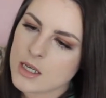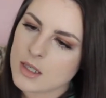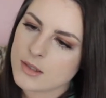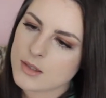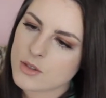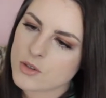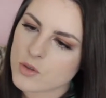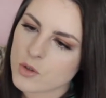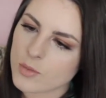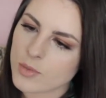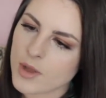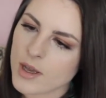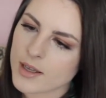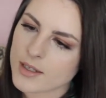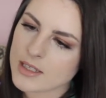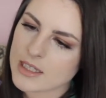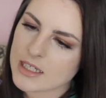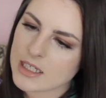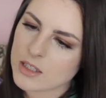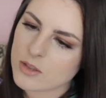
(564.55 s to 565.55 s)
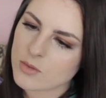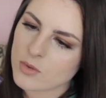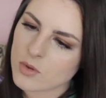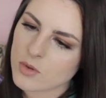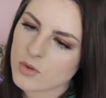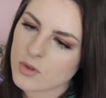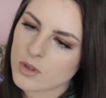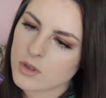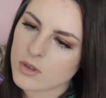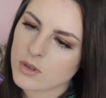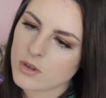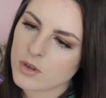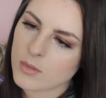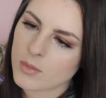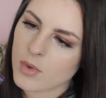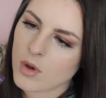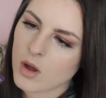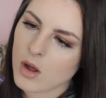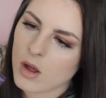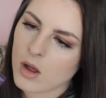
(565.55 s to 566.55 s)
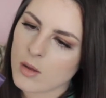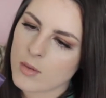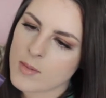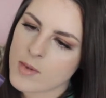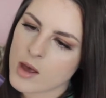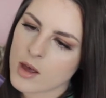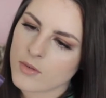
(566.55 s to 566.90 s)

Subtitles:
It says to apply a teaspoon to the palm